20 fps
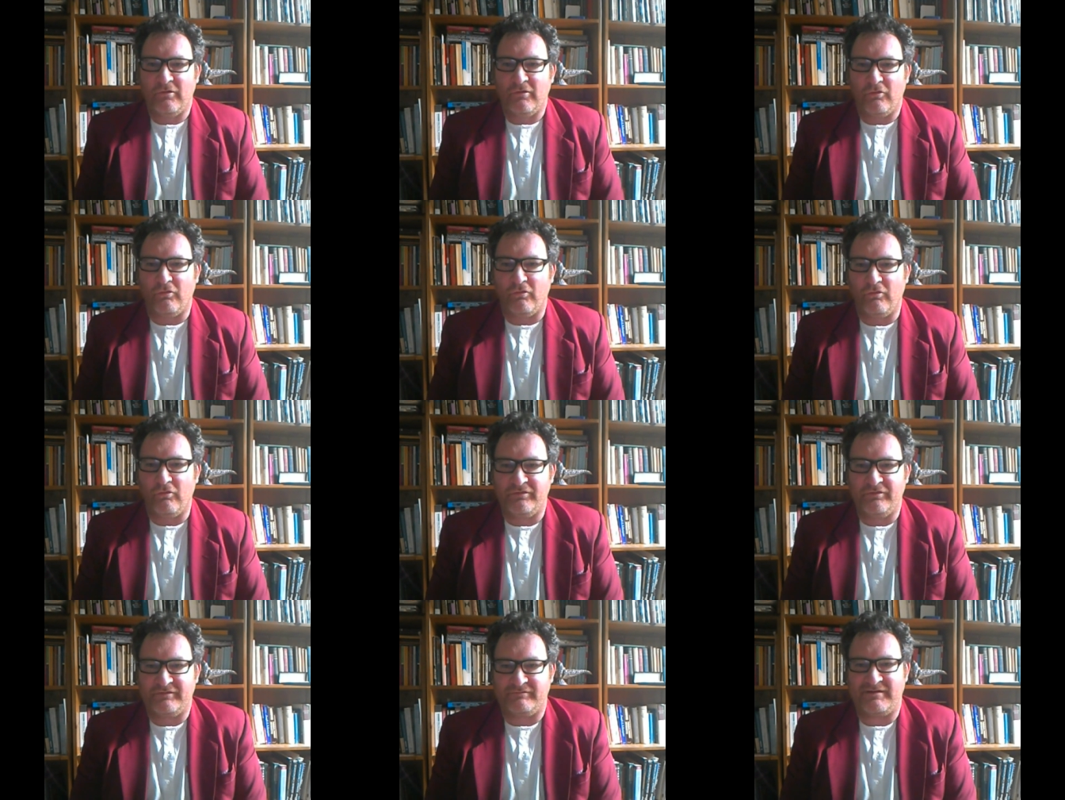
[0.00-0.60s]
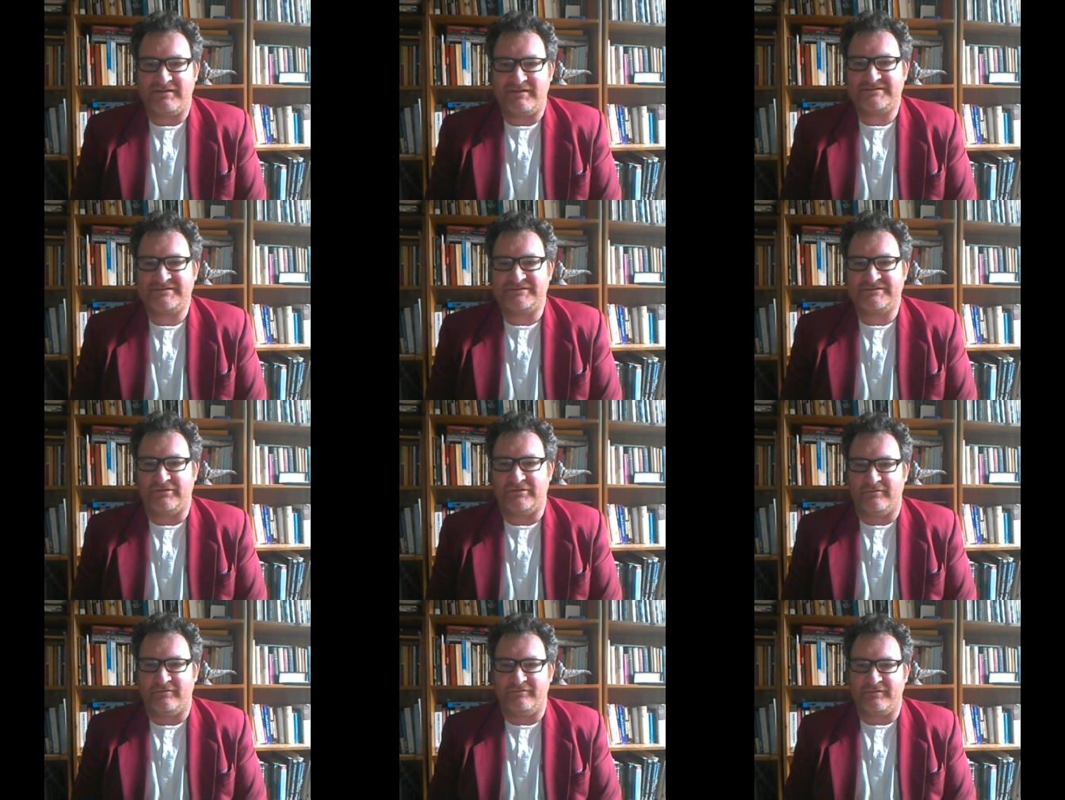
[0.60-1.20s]
all the rest
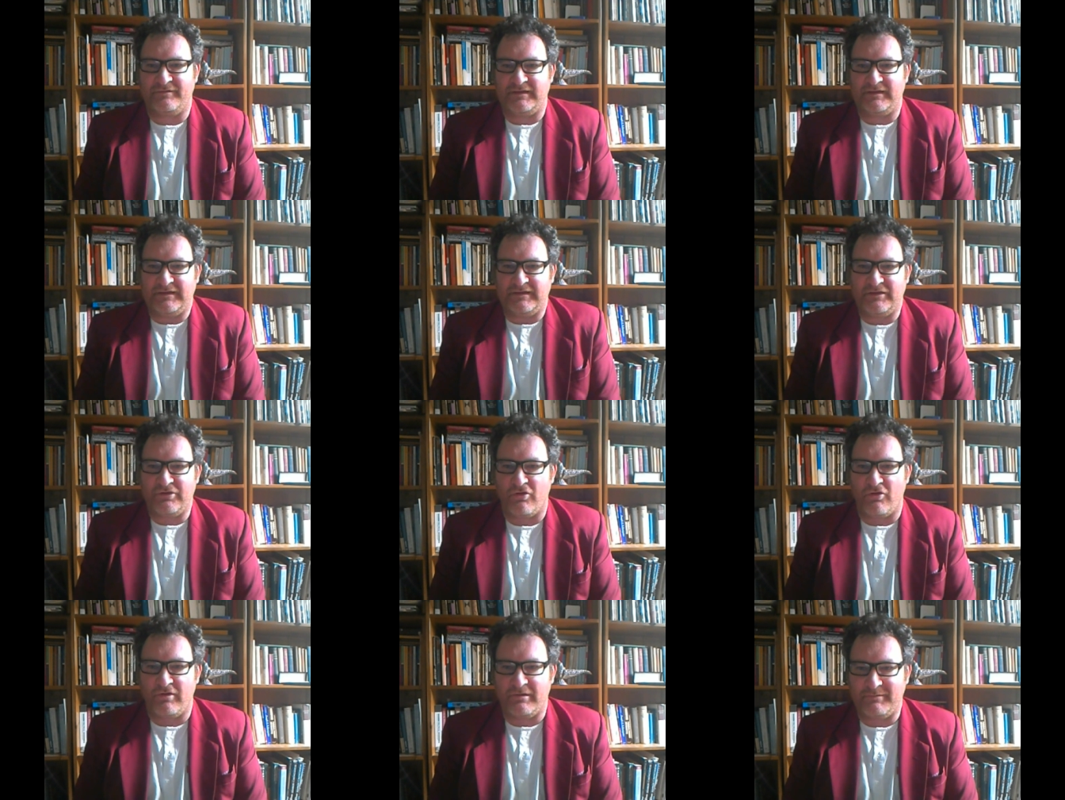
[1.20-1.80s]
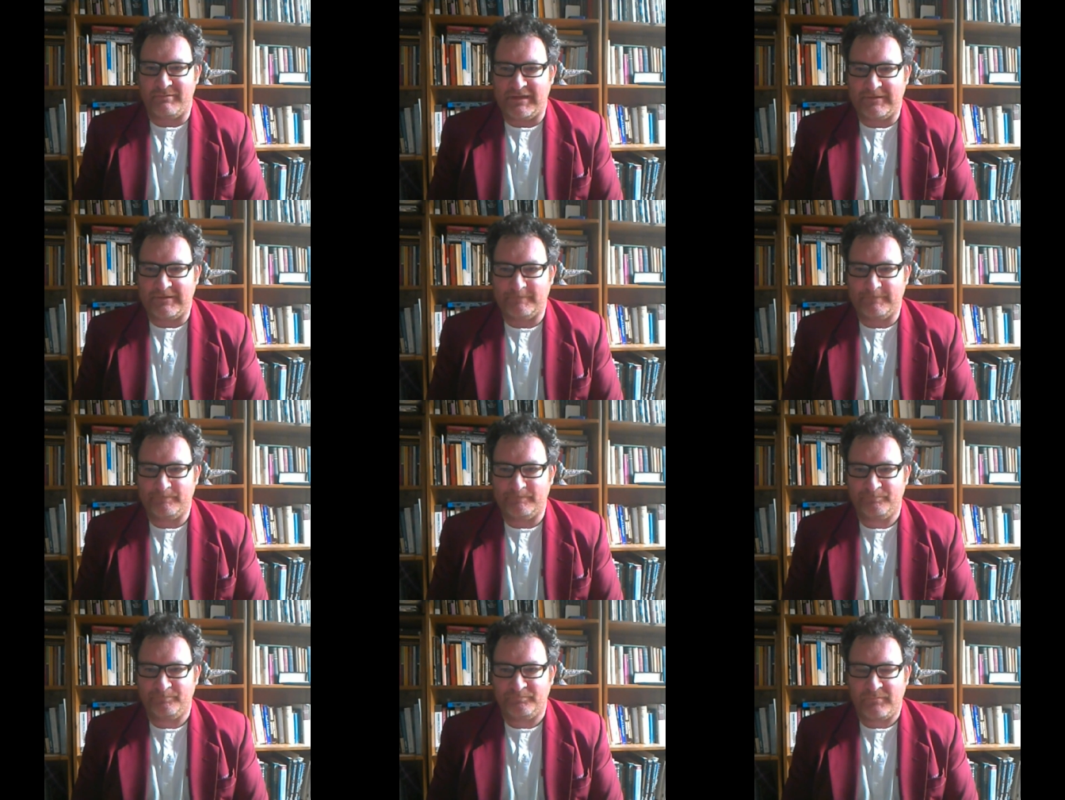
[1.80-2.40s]
of the economy.
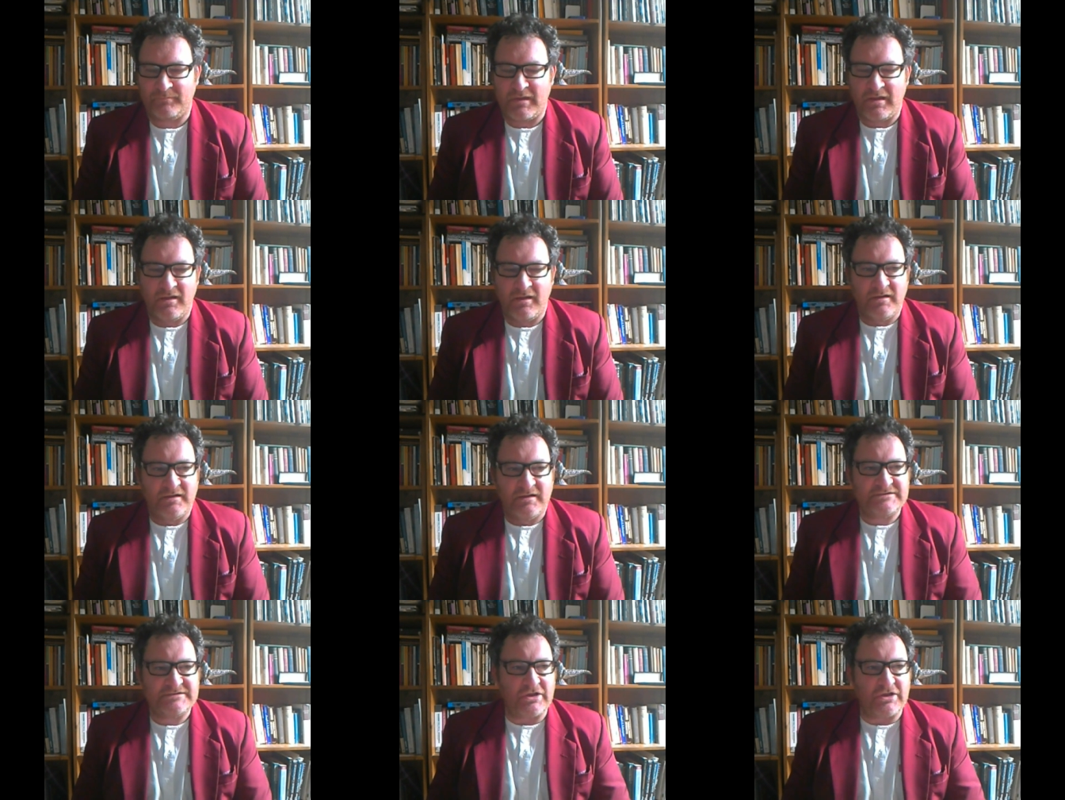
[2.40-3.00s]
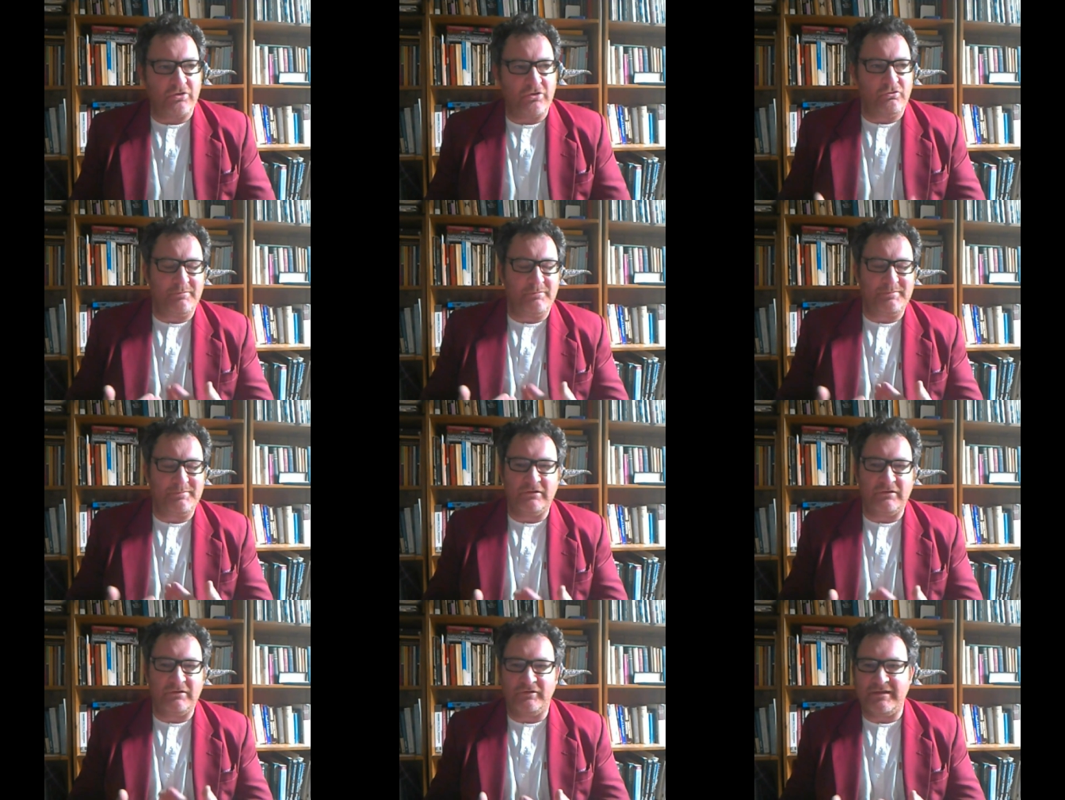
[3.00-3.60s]
So we'll
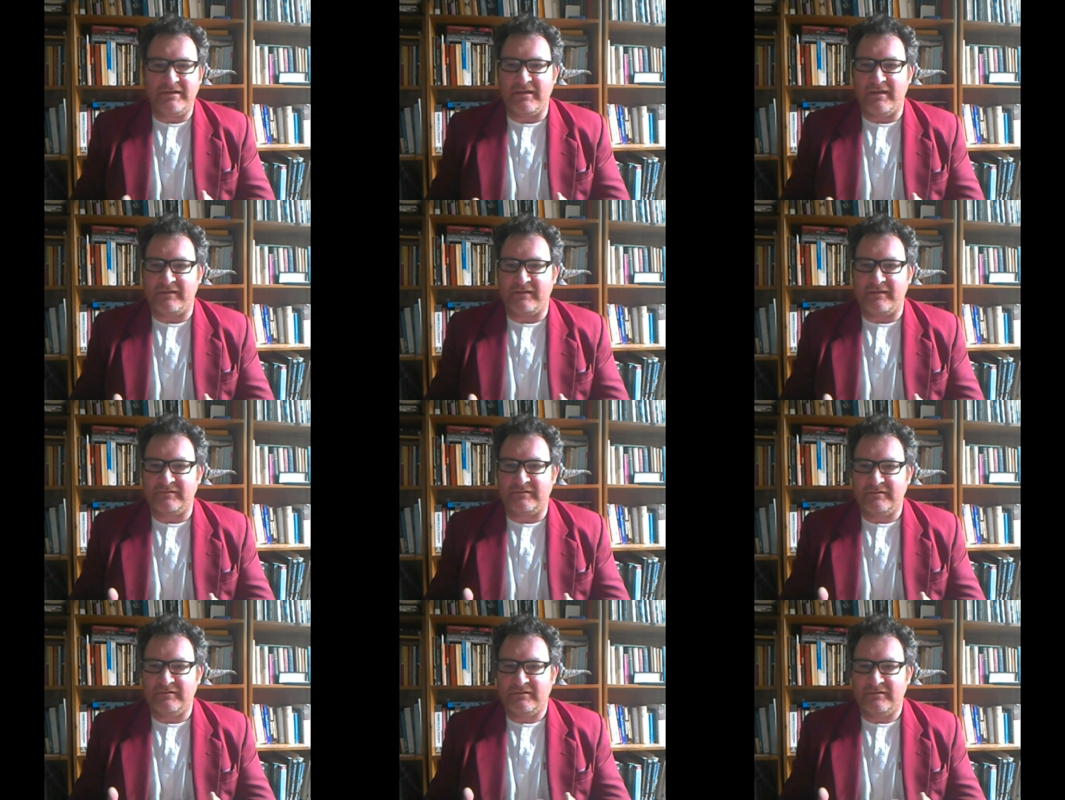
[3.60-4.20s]
be looking at